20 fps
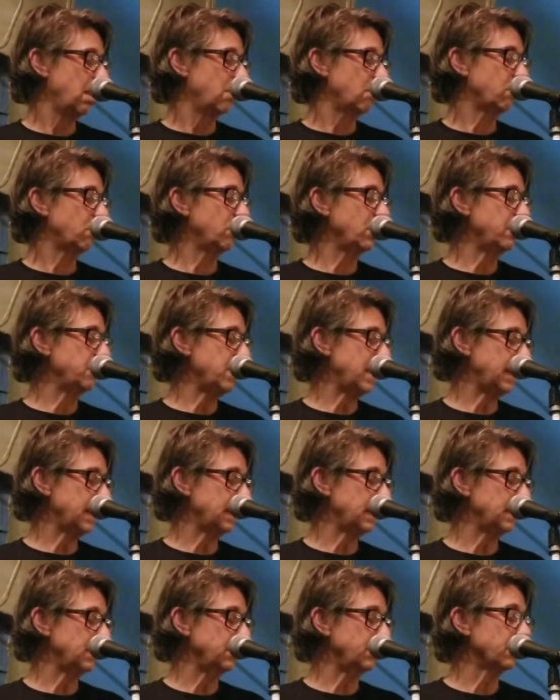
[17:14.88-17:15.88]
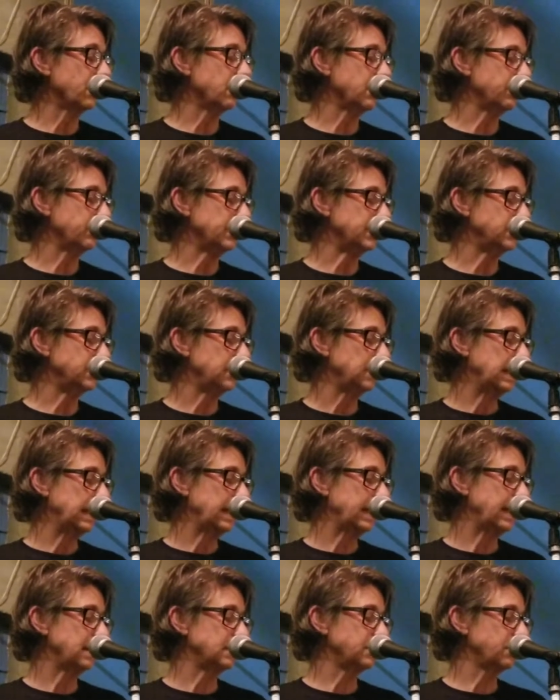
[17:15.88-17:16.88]
Remake it in your image,
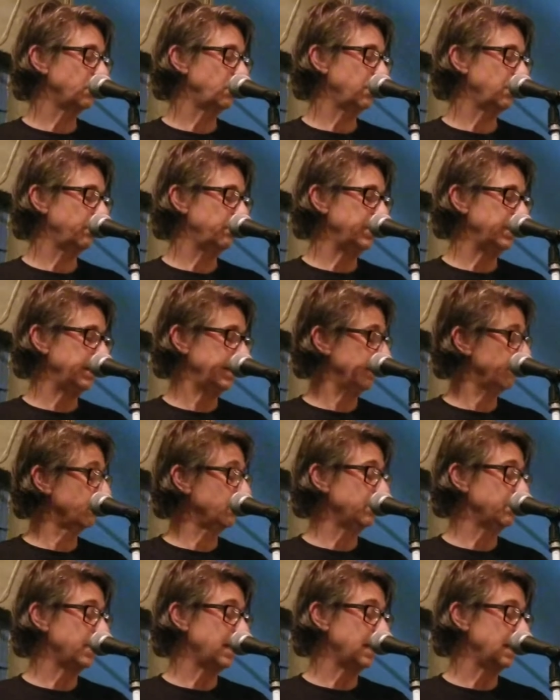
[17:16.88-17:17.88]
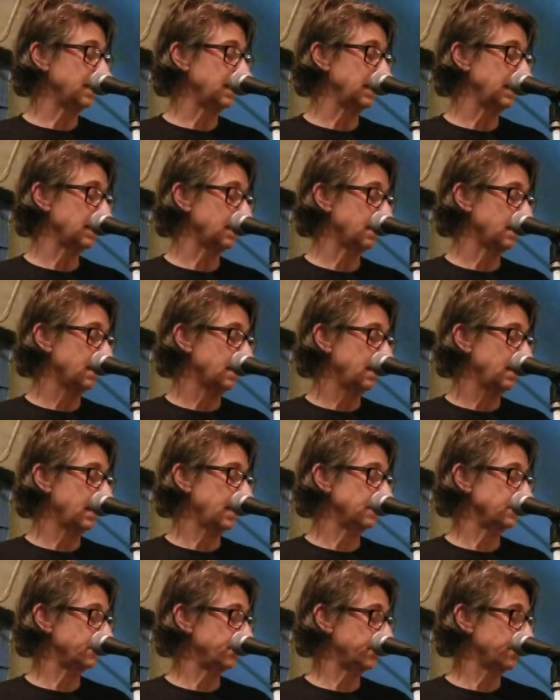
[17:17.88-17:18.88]
as it will be remade again,
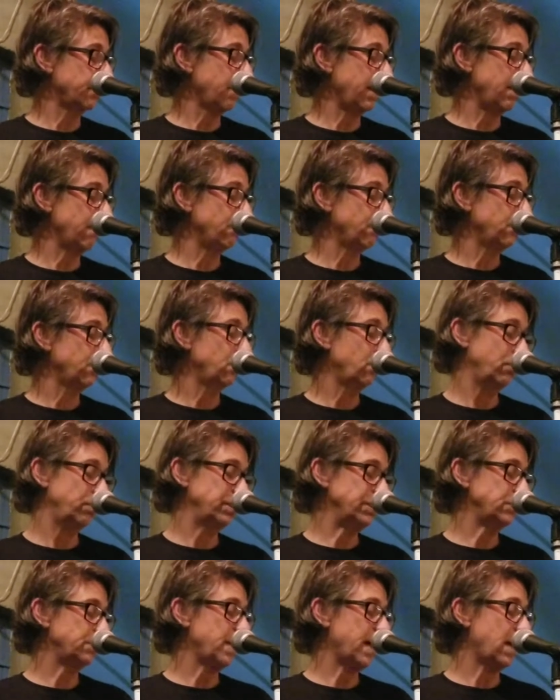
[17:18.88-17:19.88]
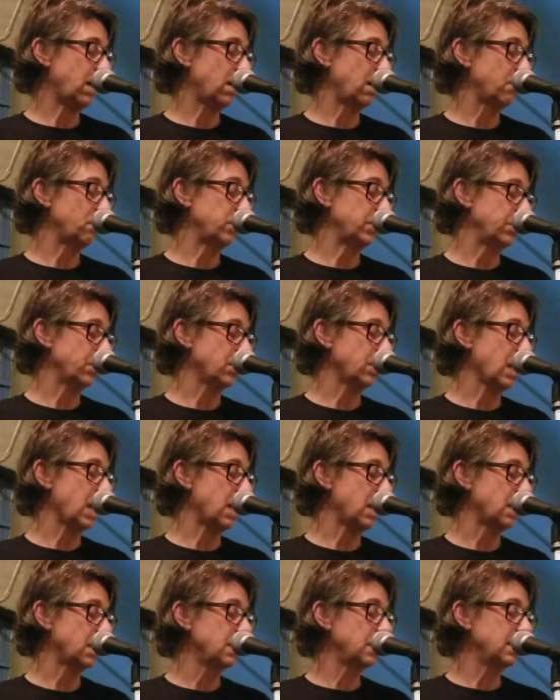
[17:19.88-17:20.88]
as your grave will be spat on when you're
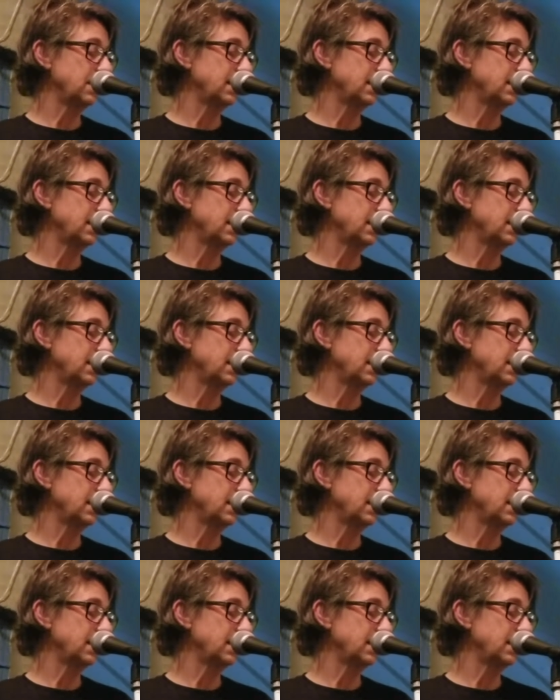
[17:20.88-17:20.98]
gone.